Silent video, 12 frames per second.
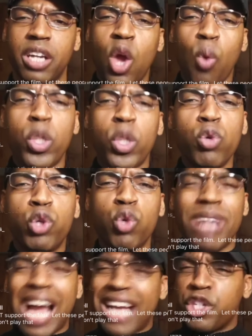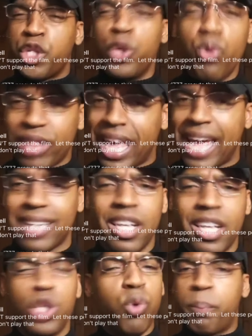when you do not do that
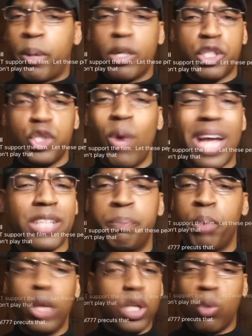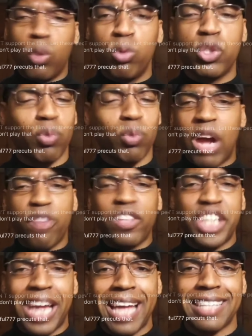to a person who has bullet wounds around the
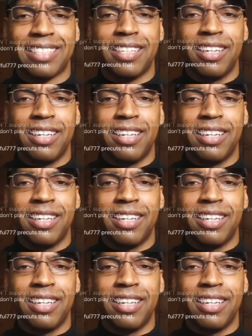chest.